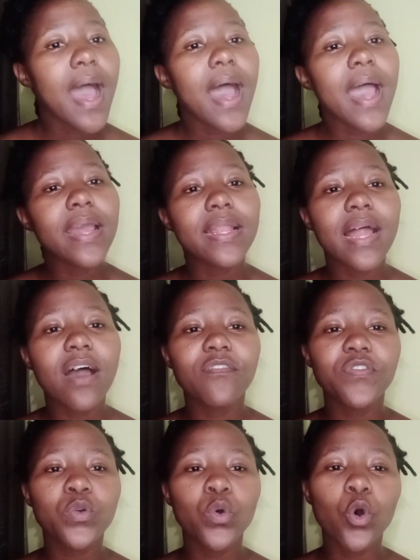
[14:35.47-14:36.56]
I
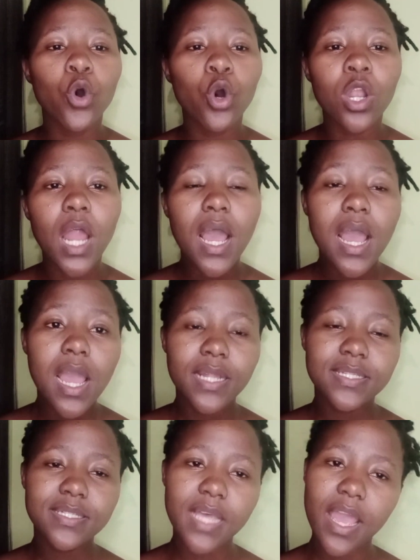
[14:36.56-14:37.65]
love you all.
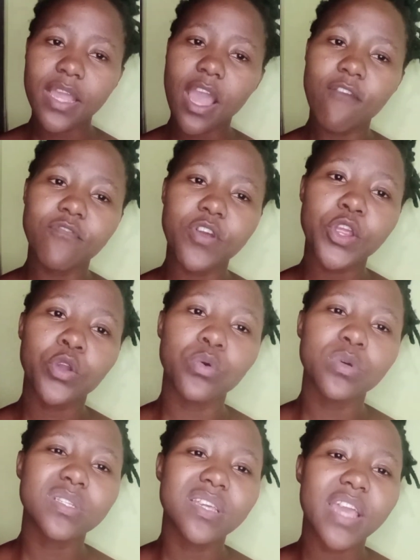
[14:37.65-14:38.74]
Take a very
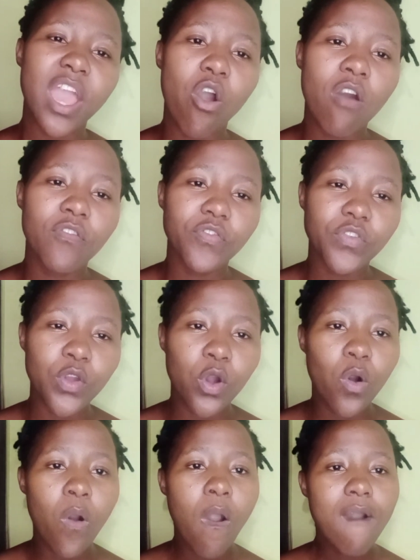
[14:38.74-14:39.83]
good care of
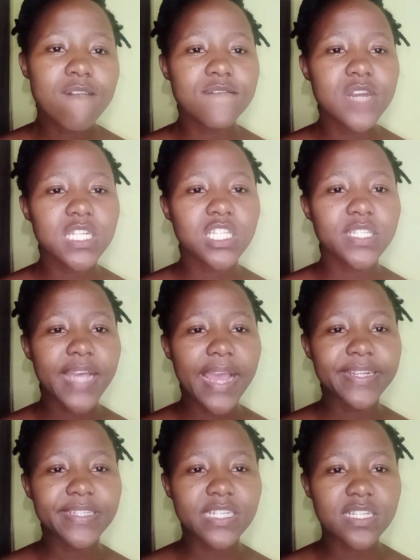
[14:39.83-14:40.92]
your
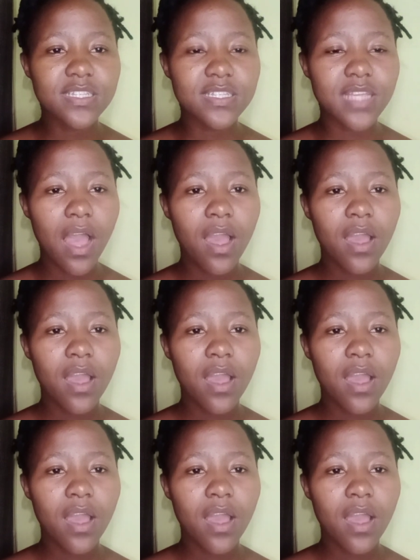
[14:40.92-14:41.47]
vaginas.